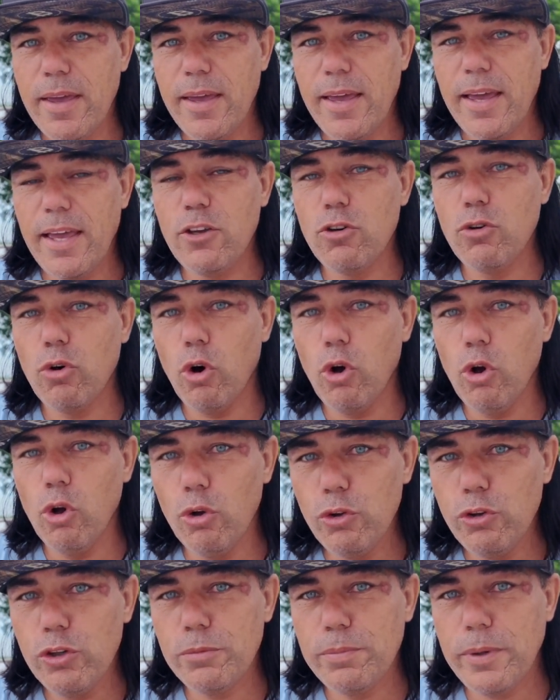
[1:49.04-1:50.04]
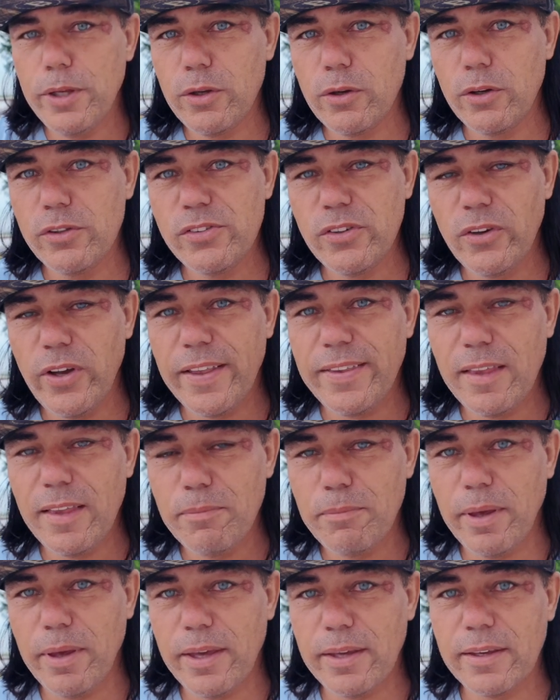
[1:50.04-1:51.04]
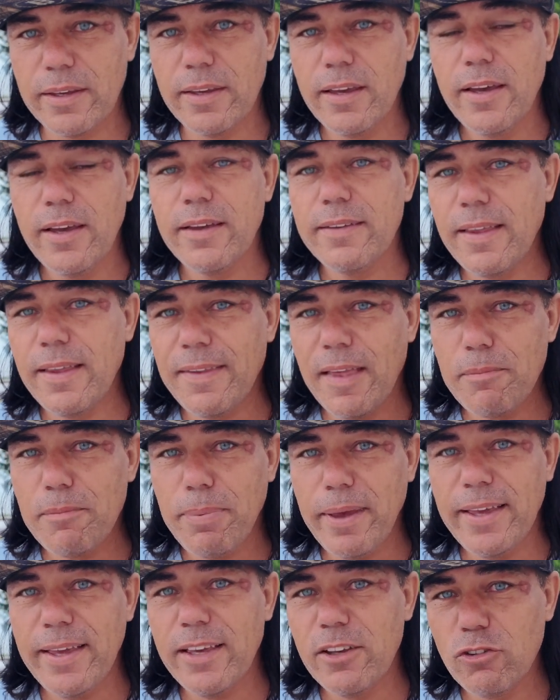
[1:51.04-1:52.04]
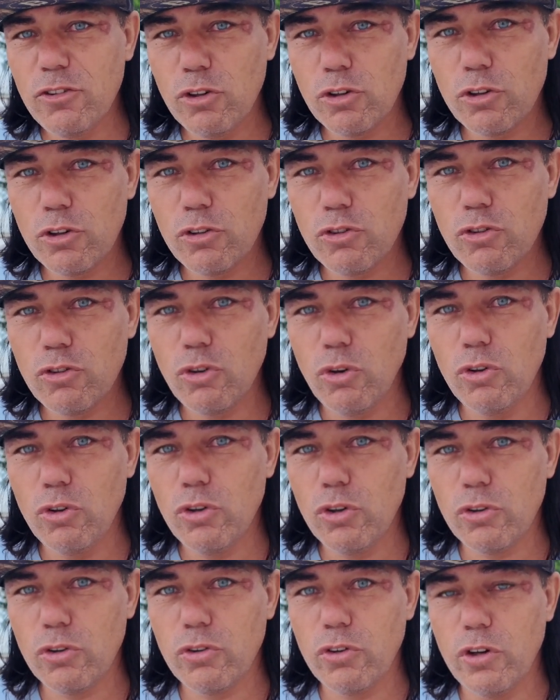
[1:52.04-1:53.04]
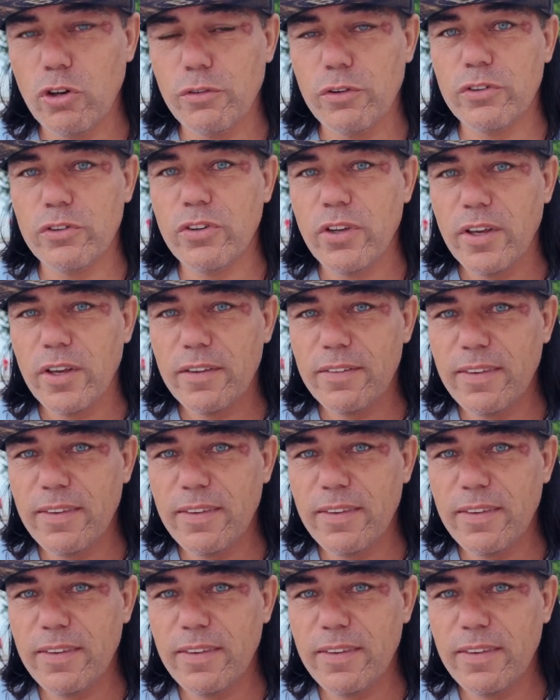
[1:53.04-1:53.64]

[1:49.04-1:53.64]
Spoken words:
and you hold your Bitcoins at that bank, then that bank is your custodial service.